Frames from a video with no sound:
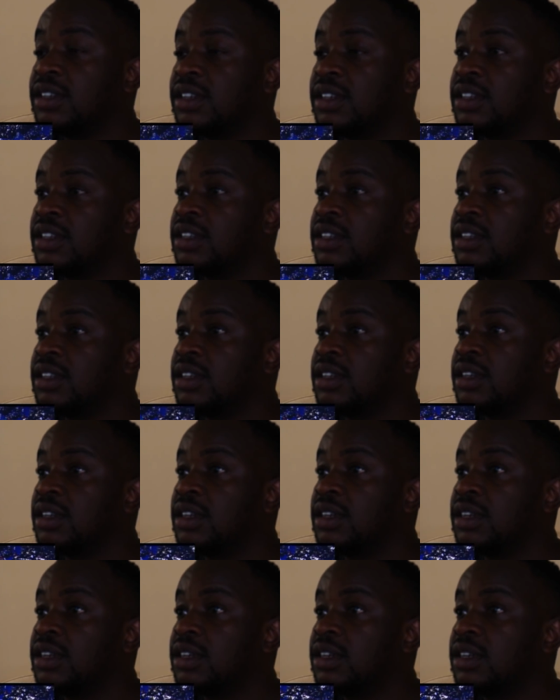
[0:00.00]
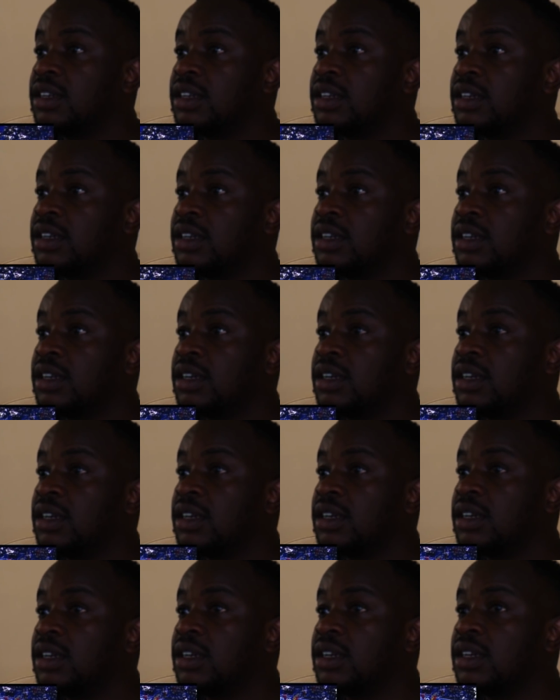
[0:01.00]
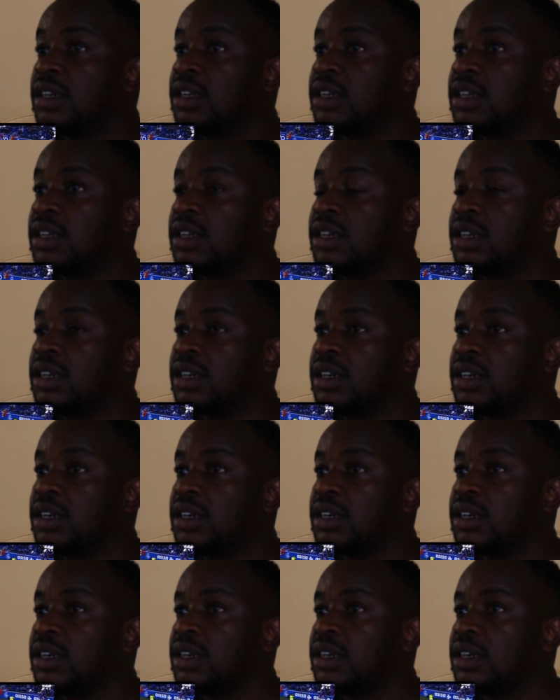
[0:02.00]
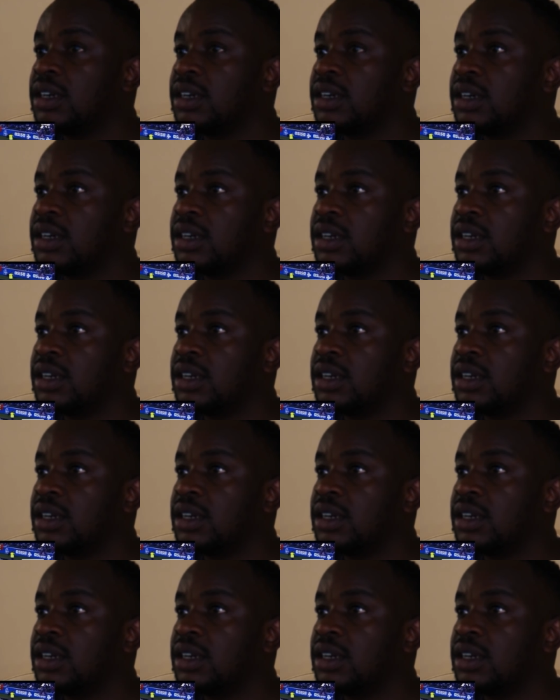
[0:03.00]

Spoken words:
[no speech]